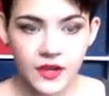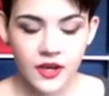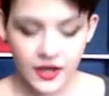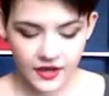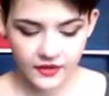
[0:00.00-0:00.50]

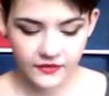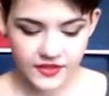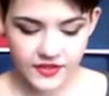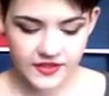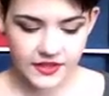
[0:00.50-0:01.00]
the
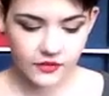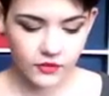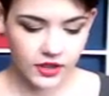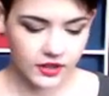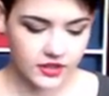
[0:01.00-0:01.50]
first thing we're
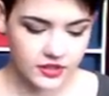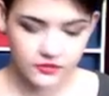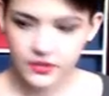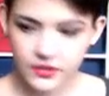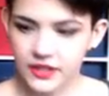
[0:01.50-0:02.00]
going to
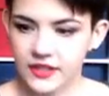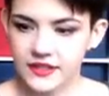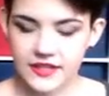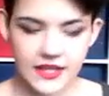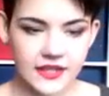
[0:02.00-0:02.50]
do is
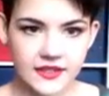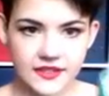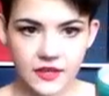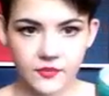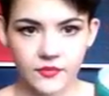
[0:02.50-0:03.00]
take
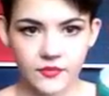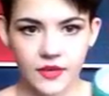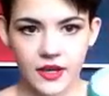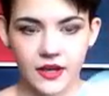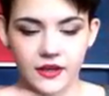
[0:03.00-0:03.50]
some
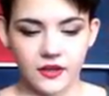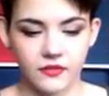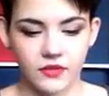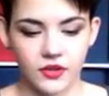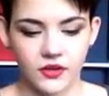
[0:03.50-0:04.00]
of
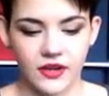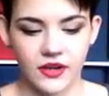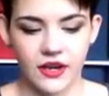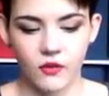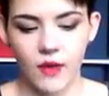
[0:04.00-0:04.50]
your
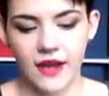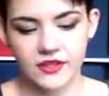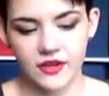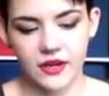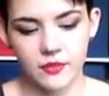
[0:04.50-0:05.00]
hair wax or
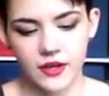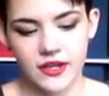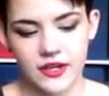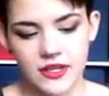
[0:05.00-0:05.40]
hair putty